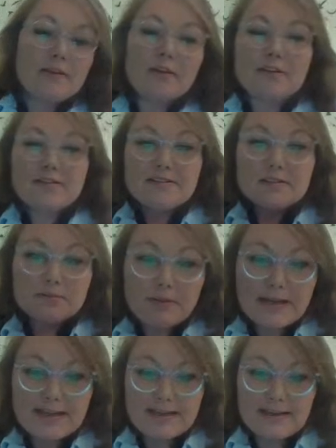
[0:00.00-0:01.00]
The coastal
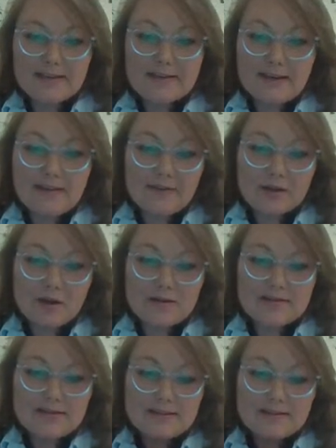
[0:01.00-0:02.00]
plain and the
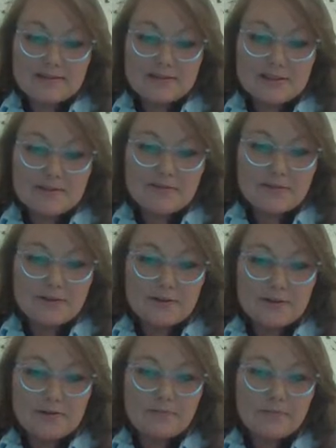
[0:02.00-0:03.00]
continental shelf,
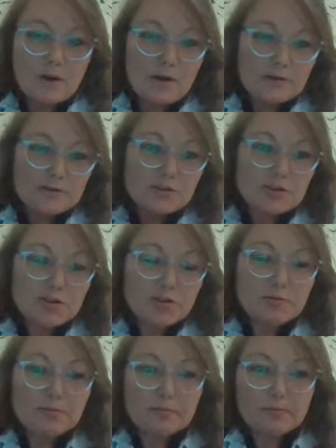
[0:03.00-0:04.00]
though, are
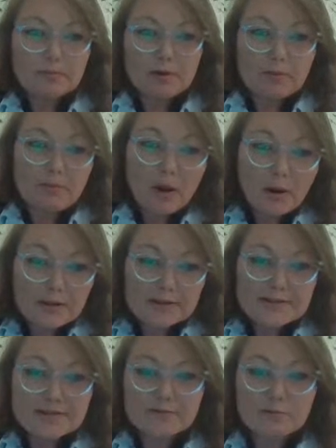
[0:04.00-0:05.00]
two
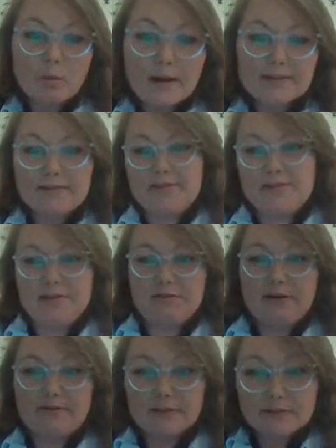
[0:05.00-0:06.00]
components of one
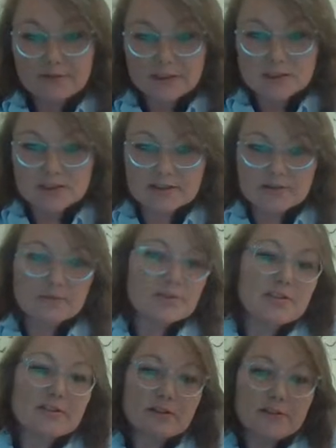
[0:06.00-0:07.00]
geographic feature,
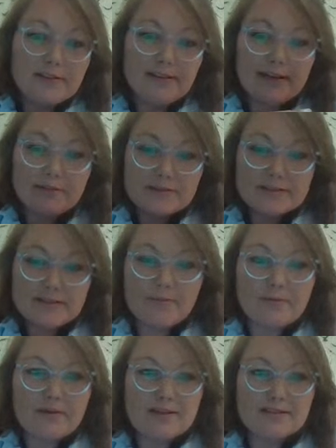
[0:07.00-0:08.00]
which is only ever
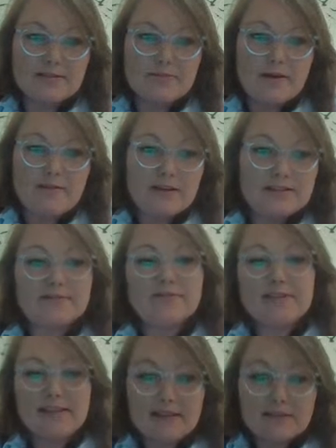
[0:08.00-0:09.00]
separated by relative
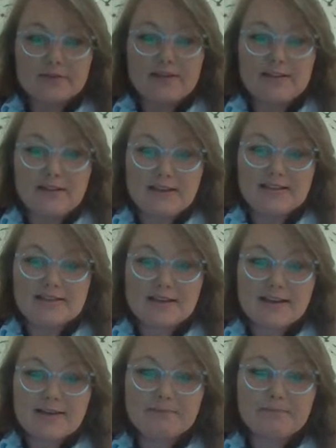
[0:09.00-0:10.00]
sea level at any
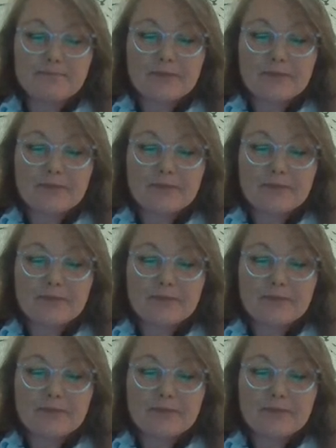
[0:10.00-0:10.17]
time.